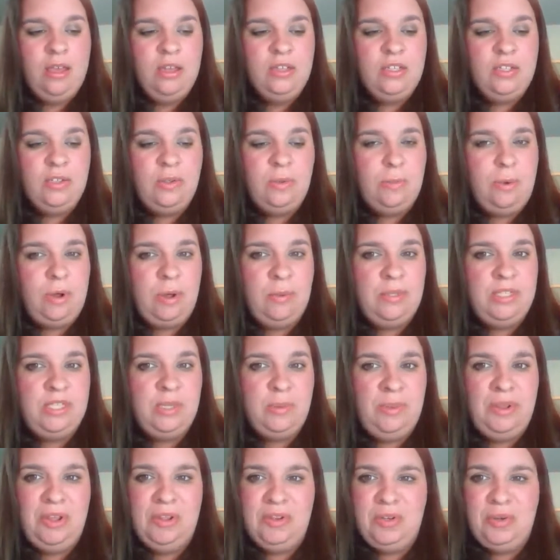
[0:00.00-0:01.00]
So probably
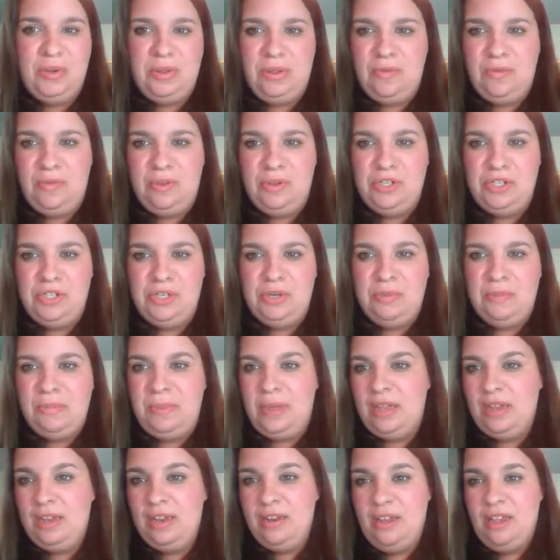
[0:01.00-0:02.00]
something I'll do in the future,
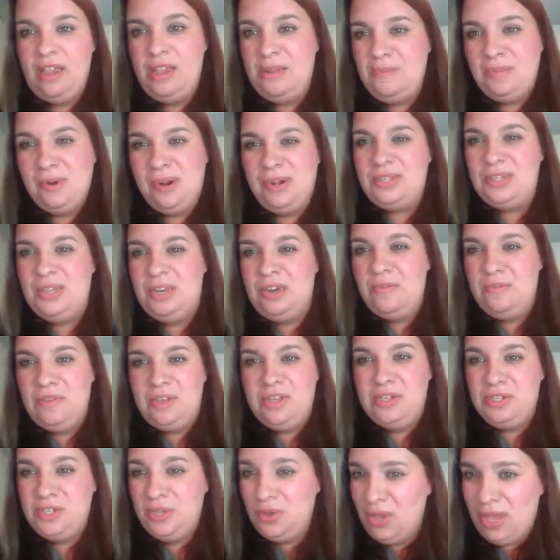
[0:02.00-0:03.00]
but in-person
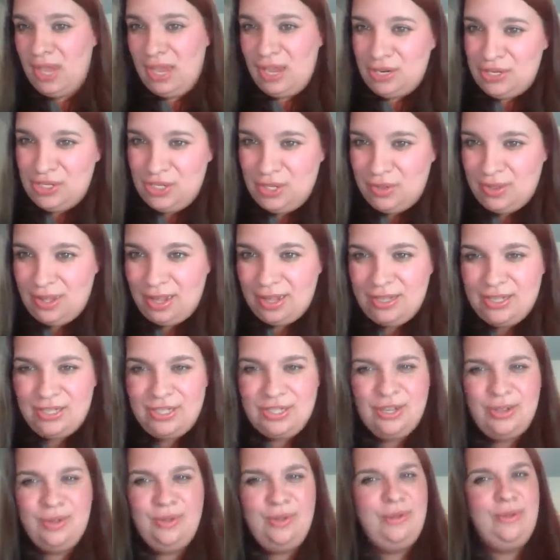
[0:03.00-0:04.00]
interviews, you can't do that.
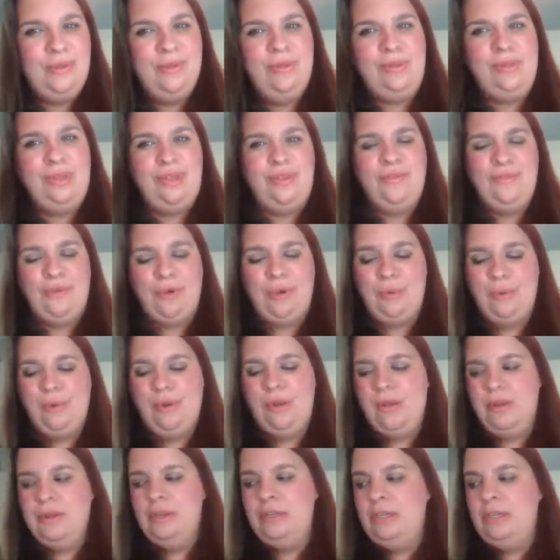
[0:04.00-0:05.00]
So only phone.